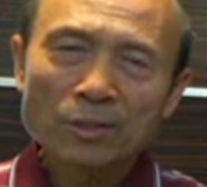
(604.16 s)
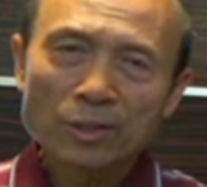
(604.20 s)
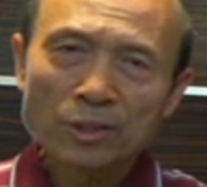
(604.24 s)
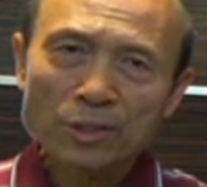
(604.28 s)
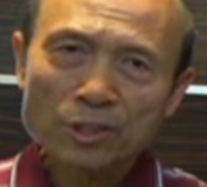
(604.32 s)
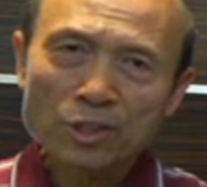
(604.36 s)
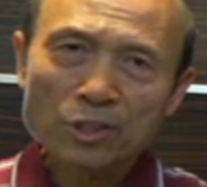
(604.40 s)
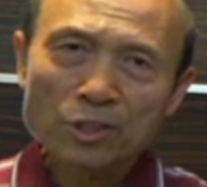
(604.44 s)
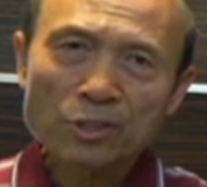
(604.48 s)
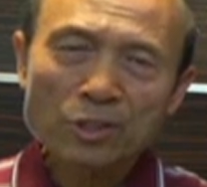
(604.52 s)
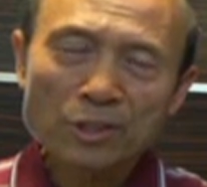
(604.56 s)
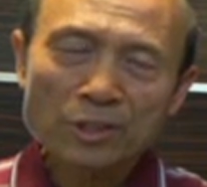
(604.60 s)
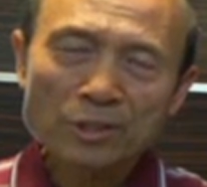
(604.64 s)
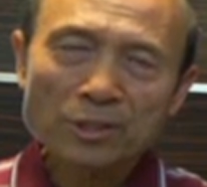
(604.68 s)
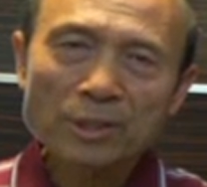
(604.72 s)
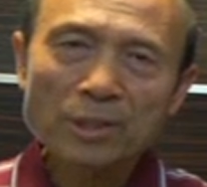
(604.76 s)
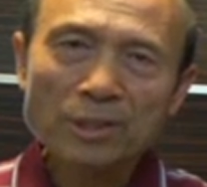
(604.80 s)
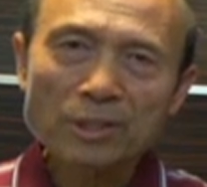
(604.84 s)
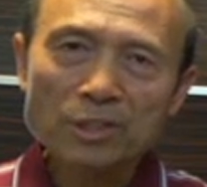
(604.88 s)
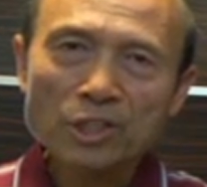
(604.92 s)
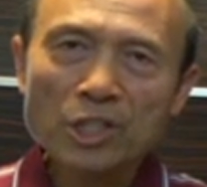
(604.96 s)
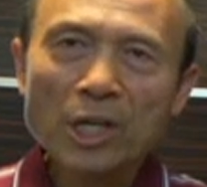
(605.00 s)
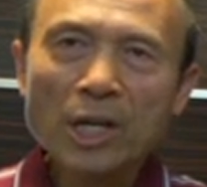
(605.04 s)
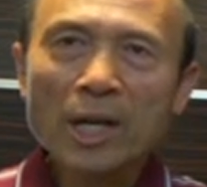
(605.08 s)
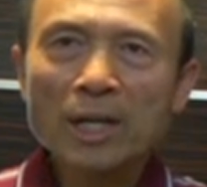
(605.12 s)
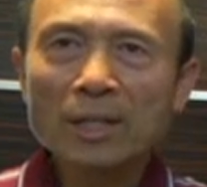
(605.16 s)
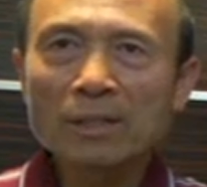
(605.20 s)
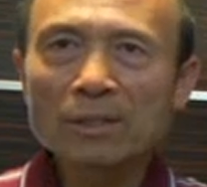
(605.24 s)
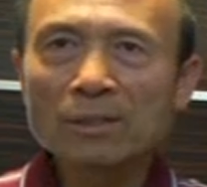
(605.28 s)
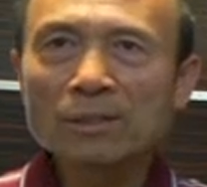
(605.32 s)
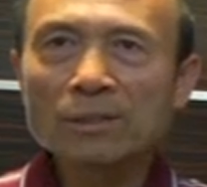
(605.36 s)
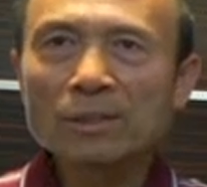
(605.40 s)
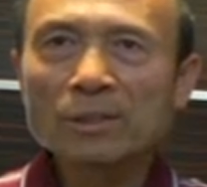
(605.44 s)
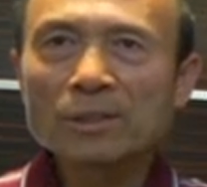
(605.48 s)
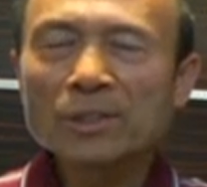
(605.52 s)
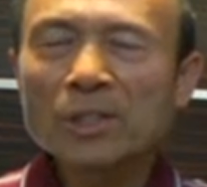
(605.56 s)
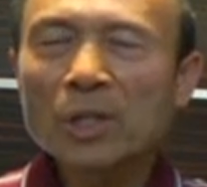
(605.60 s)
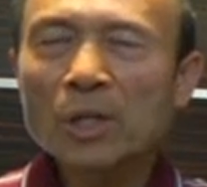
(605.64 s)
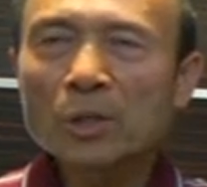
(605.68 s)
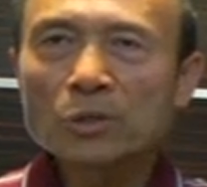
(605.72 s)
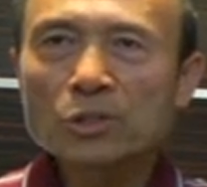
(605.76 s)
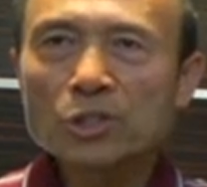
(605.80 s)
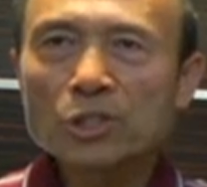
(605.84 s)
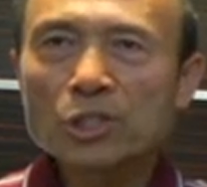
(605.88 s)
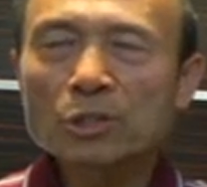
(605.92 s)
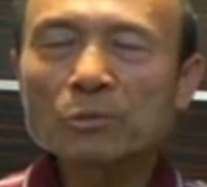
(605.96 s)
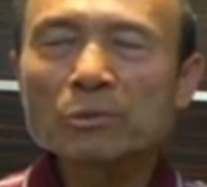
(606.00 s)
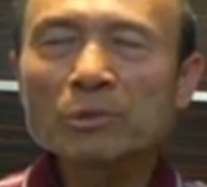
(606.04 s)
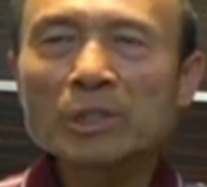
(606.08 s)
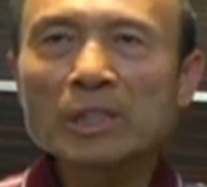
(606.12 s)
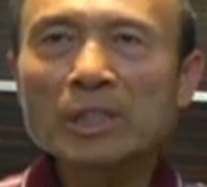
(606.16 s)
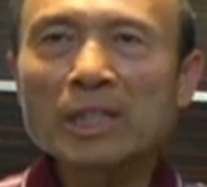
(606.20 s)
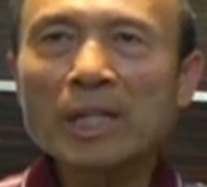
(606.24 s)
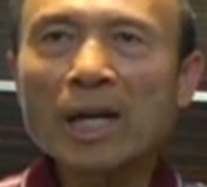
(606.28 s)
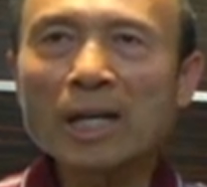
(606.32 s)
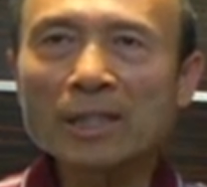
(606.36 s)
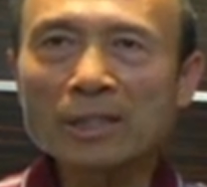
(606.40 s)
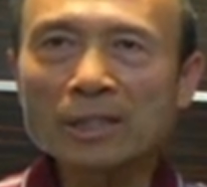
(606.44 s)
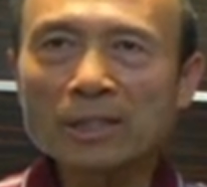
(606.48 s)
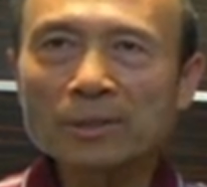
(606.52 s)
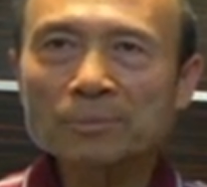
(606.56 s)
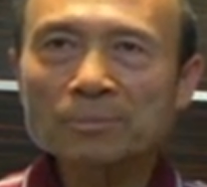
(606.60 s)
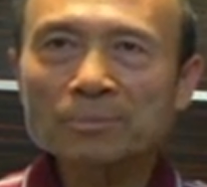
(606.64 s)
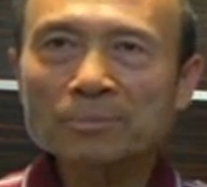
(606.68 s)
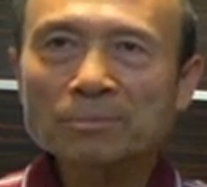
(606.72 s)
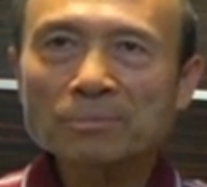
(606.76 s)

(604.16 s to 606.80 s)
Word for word: her nursing child? No, she would not.